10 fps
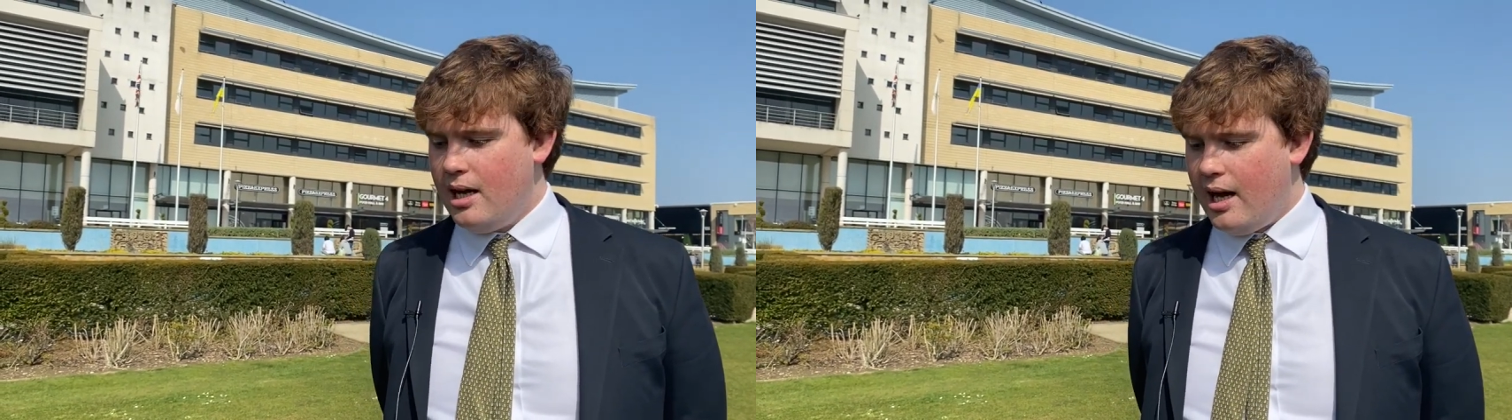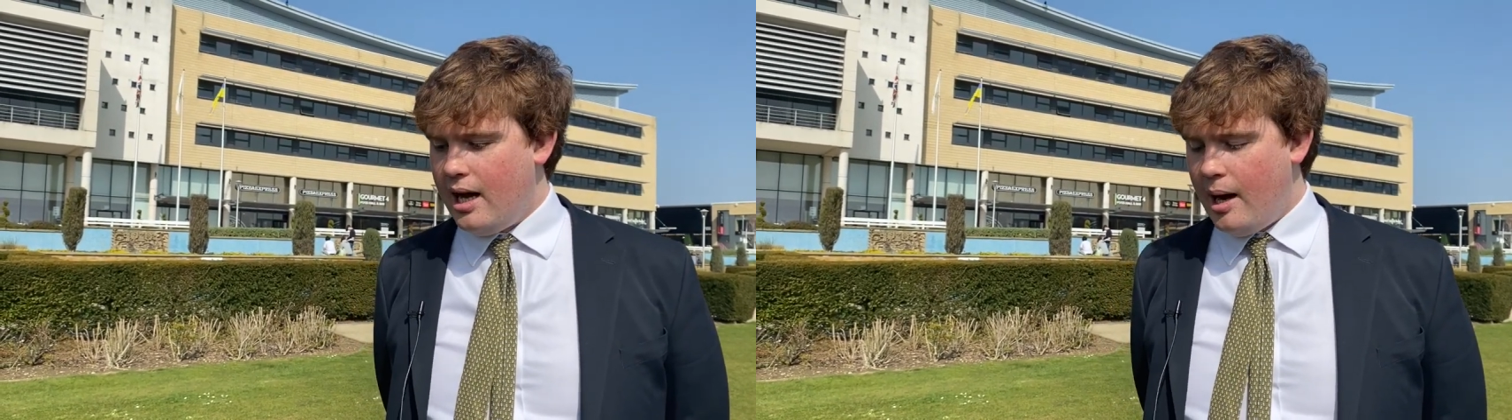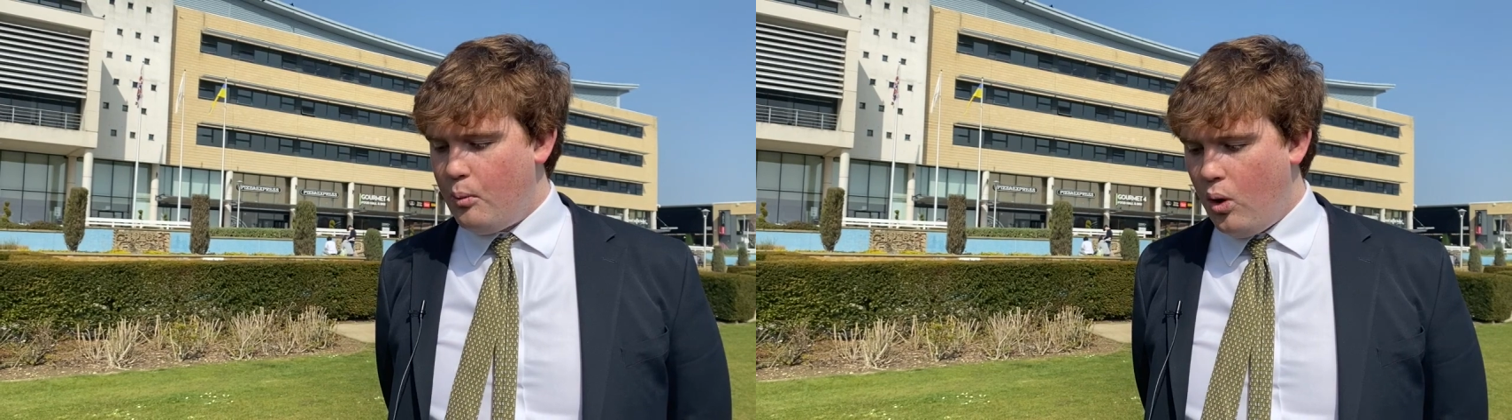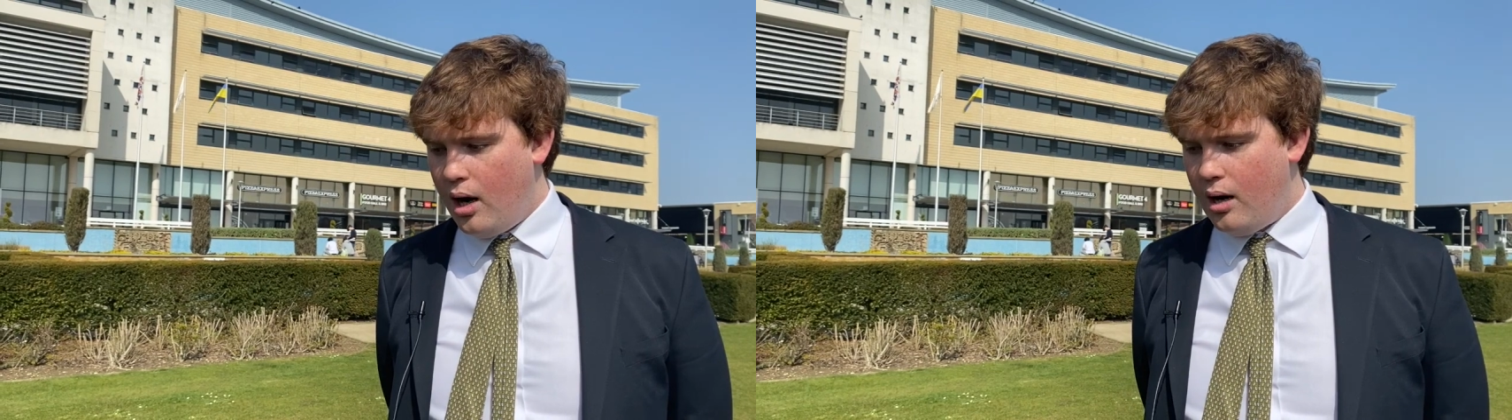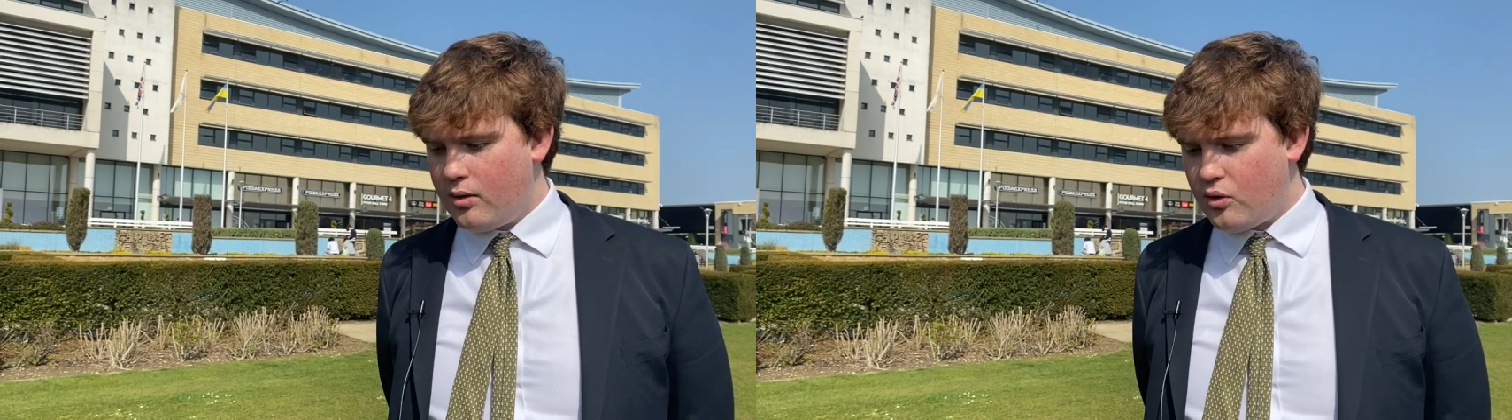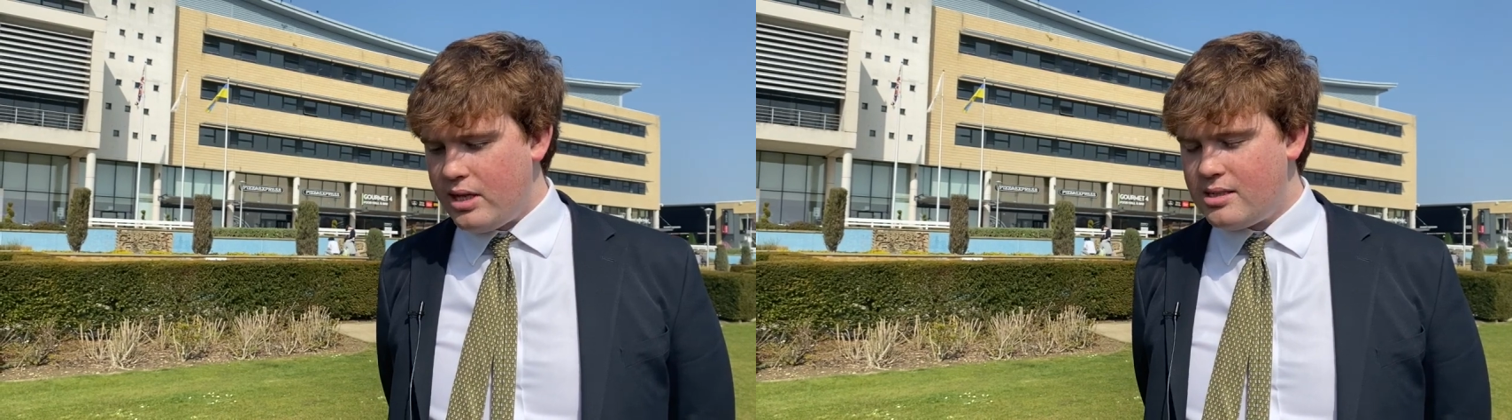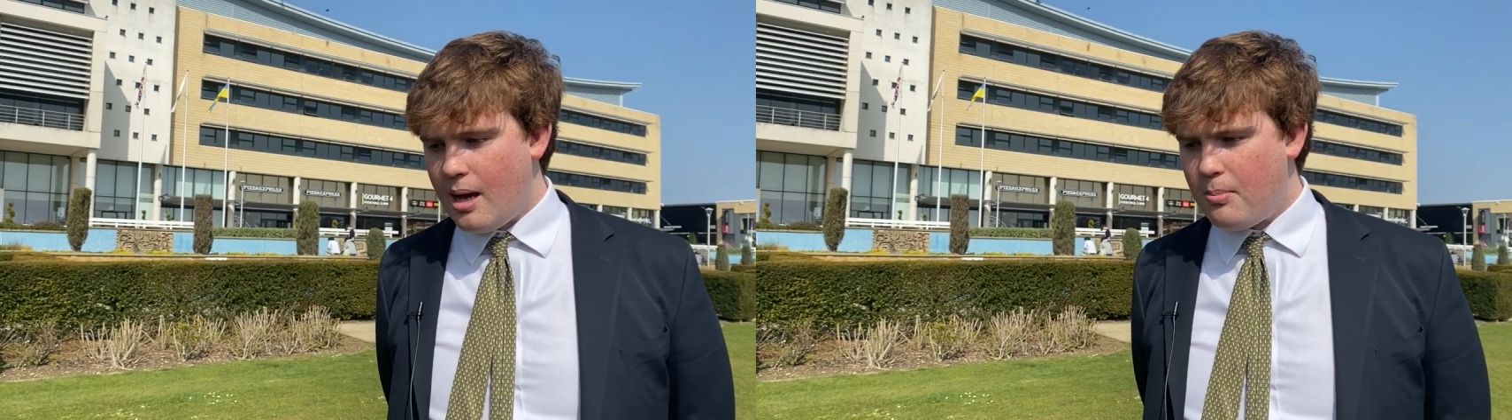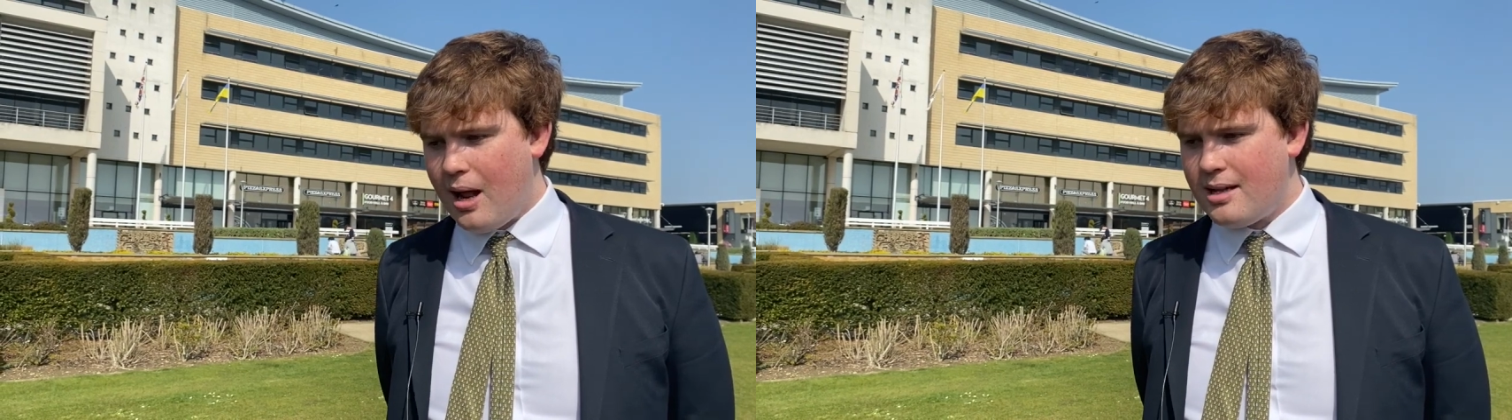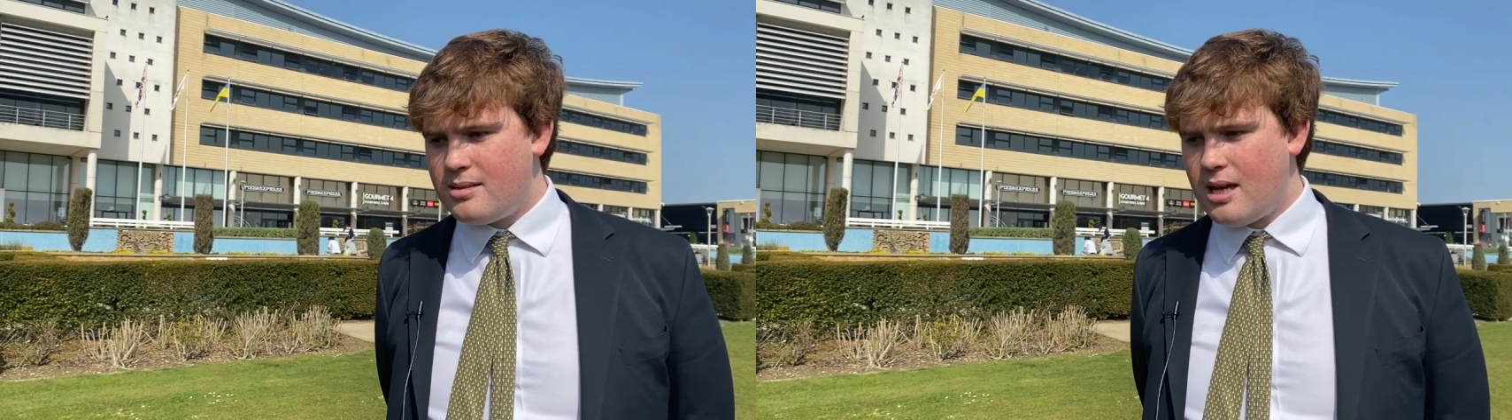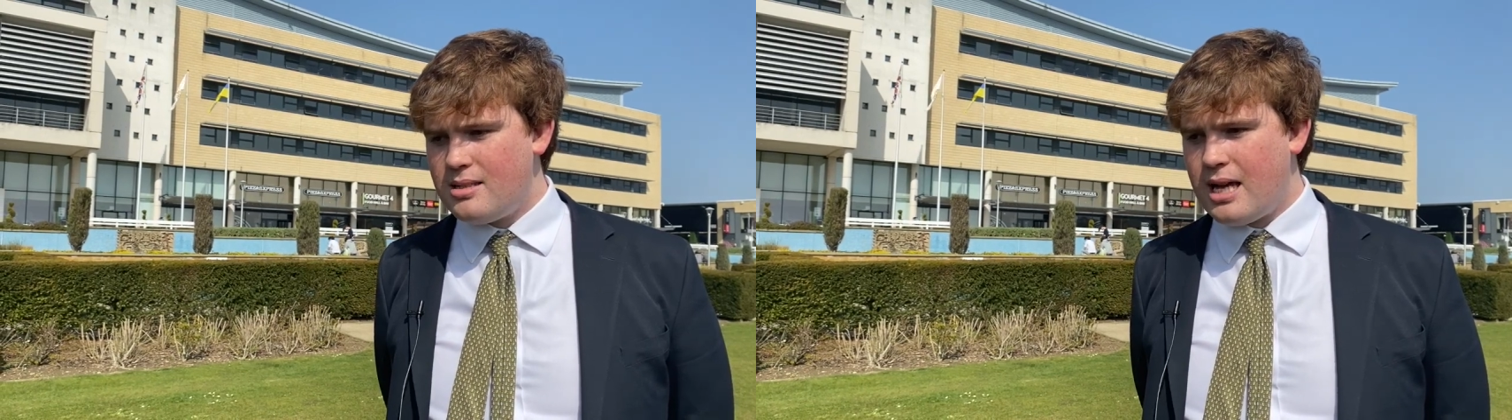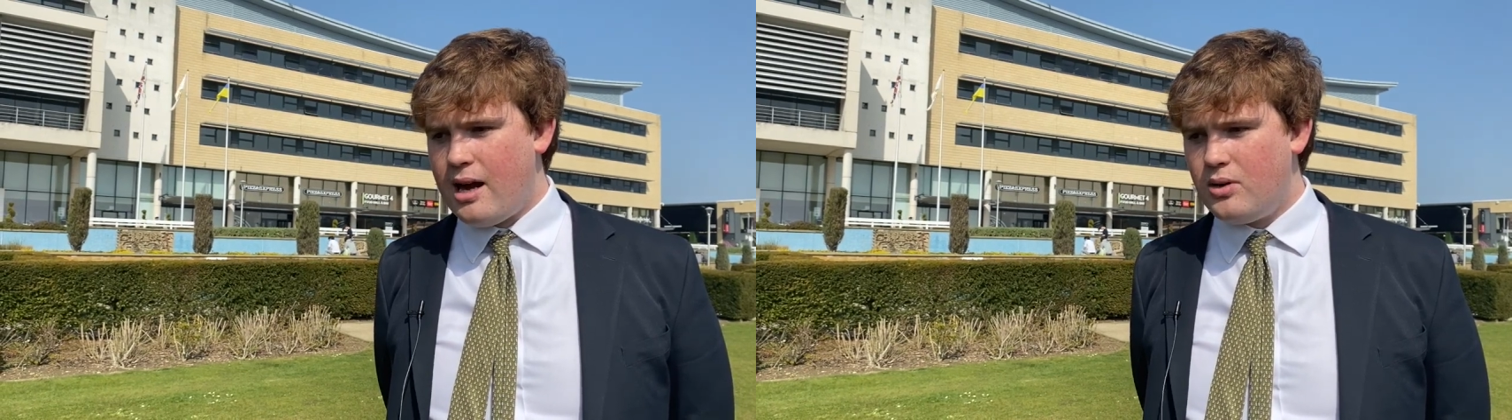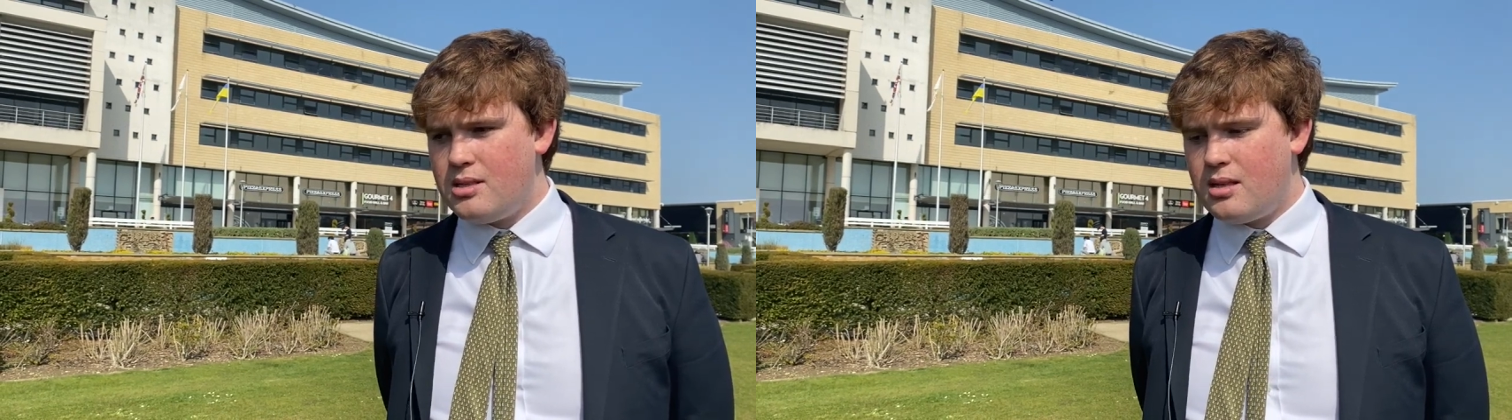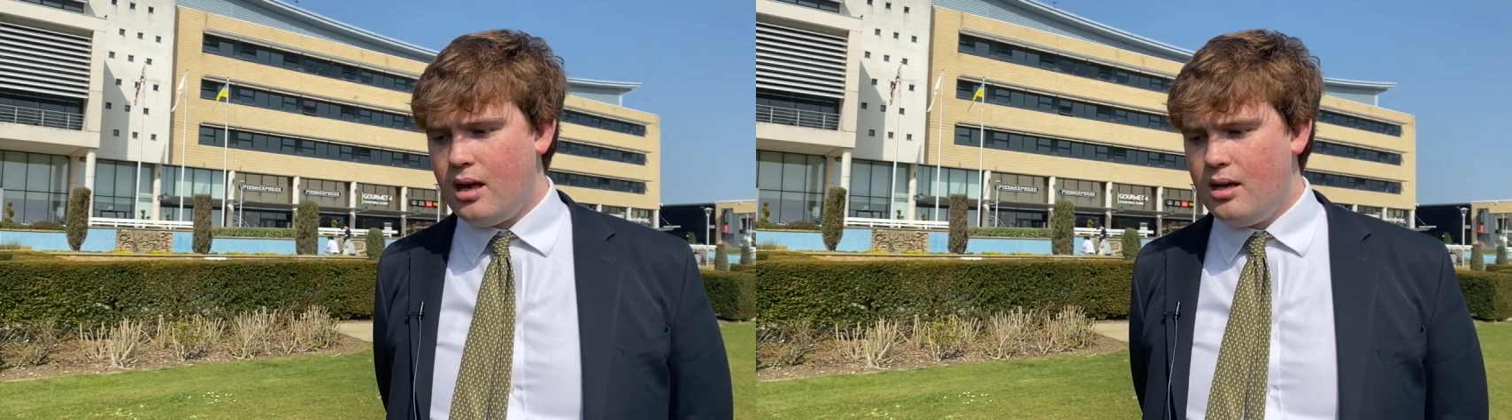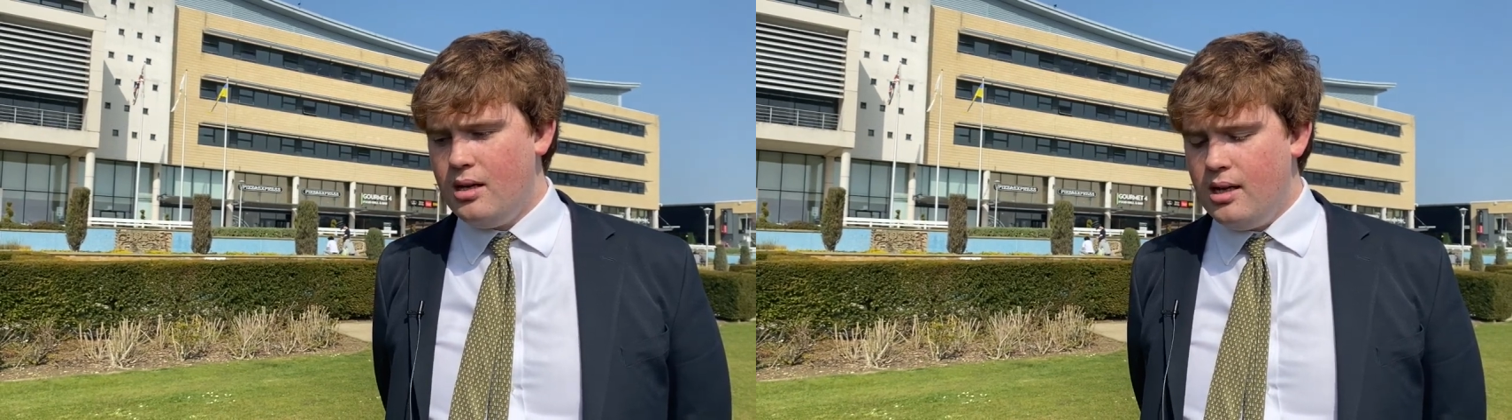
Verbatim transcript: Uh, and what our three-step plan sets out is that